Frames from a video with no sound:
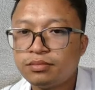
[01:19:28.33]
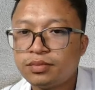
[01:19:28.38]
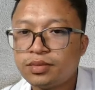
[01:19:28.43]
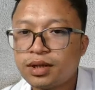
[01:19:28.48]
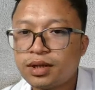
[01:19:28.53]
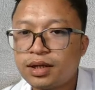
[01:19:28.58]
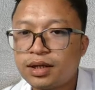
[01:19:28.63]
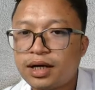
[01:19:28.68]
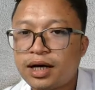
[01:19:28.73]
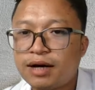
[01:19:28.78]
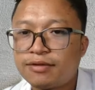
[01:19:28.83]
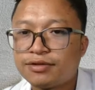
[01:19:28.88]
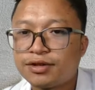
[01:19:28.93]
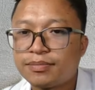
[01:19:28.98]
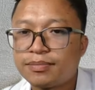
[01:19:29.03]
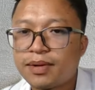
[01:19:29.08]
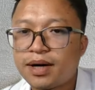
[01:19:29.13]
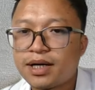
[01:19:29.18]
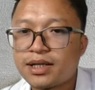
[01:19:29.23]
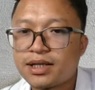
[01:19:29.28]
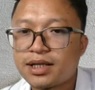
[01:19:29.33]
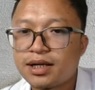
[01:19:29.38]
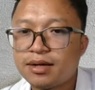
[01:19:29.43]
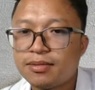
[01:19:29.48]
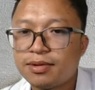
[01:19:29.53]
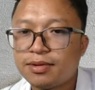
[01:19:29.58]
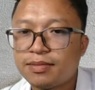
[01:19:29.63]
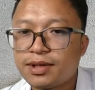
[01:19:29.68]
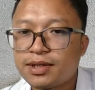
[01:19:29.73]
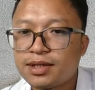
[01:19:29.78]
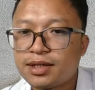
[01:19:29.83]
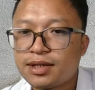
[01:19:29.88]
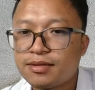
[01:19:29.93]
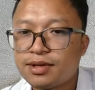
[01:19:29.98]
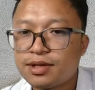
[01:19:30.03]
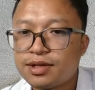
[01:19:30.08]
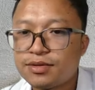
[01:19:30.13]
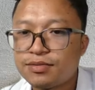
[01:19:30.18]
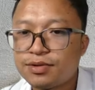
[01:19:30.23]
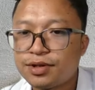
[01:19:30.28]
After passing about this
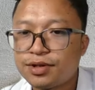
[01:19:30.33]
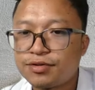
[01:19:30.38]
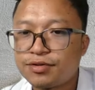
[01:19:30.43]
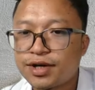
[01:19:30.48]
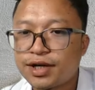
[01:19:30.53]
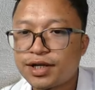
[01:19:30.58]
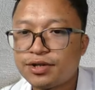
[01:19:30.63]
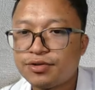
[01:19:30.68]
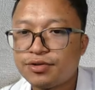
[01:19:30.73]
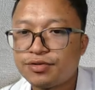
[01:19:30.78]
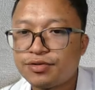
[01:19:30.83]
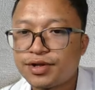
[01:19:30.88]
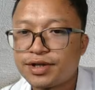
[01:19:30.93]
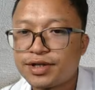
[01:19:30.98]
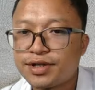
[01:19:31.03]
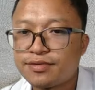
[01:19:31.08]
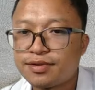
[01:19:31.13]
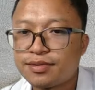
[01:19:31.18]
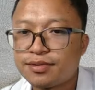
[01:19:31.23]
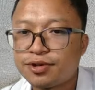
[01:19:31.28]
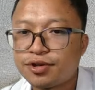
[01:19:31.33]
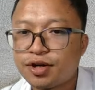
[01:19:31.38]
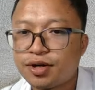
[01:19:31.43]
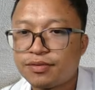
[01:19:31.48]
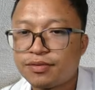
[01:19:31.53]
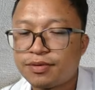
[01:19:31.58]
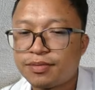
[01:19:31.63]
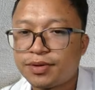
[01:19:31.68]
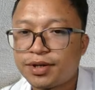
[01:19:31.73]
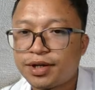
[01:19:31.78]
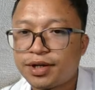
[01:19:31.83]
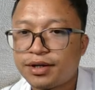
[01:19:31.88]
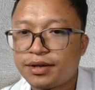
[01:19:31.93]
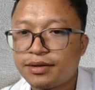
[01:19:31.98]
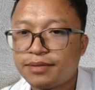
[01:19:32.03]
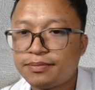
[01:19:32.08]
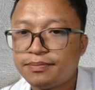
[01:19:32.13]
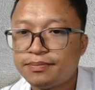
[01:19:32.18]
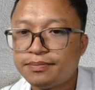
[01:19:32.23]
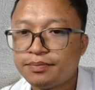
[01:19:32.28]
levels, we'll try to trace from short from here.
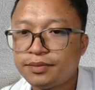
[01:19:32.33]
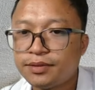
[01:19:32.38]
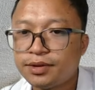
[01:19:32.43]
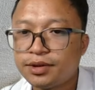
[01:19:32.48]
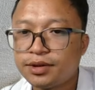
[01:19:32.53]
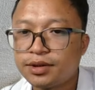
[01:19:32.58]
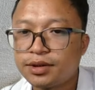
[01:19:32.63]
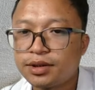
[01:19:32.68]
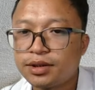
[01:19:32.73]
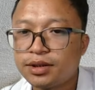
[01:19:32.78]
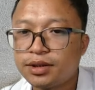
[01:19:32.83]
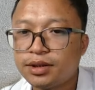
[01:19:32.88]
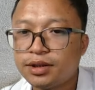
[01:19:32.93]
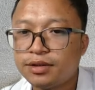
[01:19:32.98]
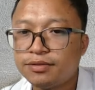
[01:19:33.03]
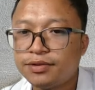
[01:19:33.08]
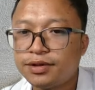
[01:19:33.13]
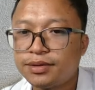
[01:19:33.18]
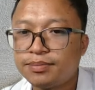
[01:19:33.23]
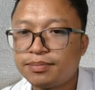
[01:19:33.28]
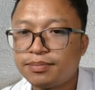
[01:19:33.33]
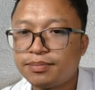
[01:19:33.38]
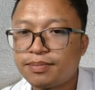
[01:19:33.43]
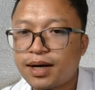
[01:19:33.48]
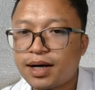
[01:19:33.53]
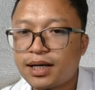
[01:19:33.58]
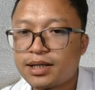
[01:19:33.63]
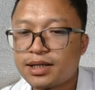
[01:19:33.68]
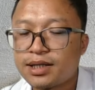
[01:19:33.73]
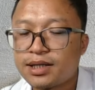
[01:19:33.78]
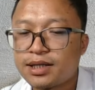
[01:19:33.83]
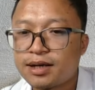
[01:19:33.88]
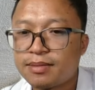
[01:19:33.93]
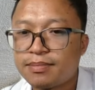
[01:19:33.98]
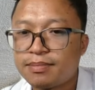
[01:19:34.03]
Okay, if it passes up.